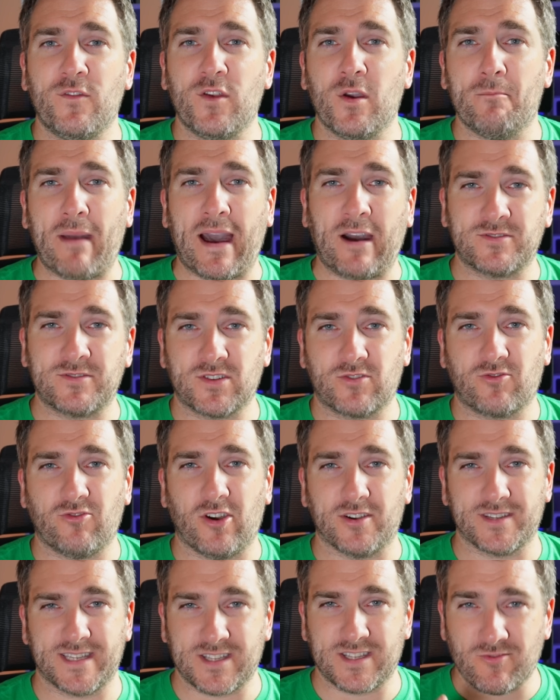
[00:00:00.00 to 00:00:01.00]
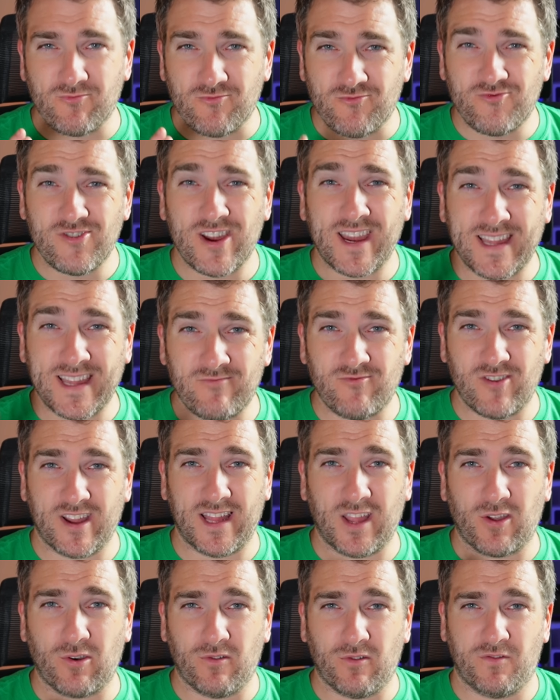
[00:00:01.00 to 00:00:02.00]
your mouse across. It's a really
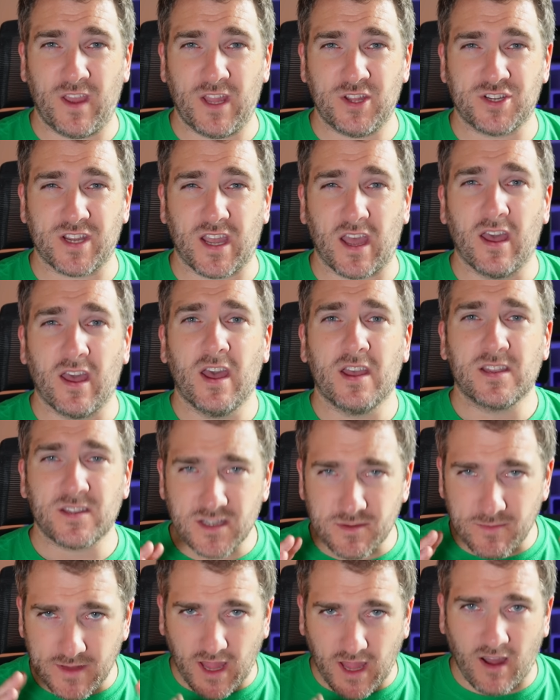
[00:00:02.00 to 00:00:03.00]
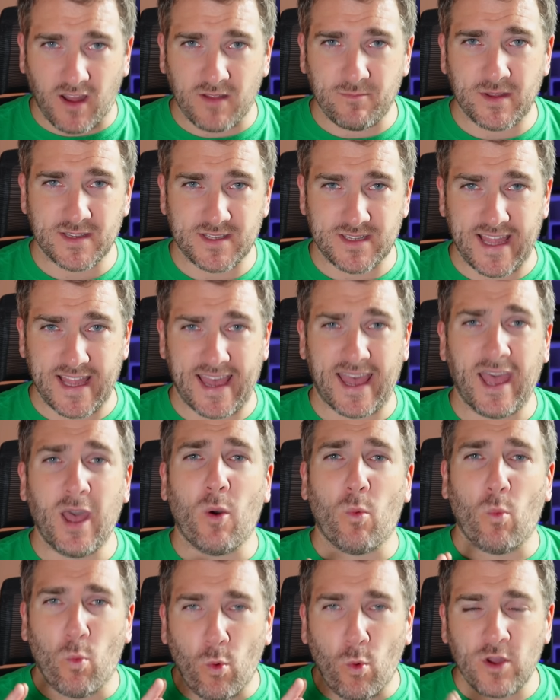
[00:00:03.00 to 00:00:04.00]
really cool feature. So some enhancements there
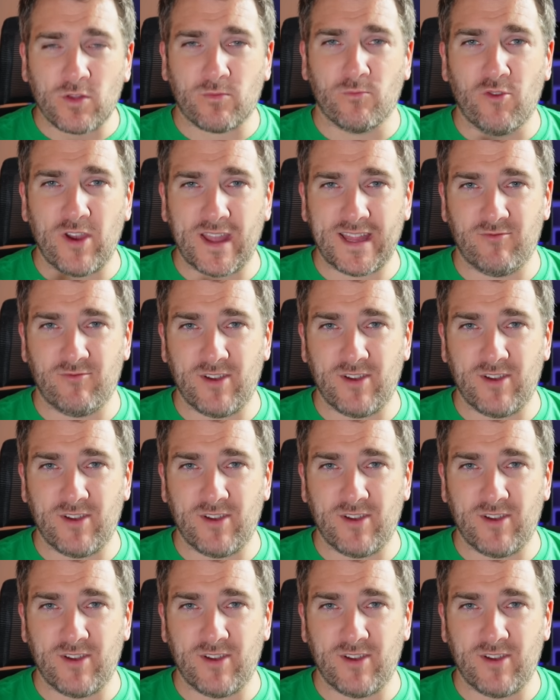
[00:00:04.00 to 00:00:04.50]
would really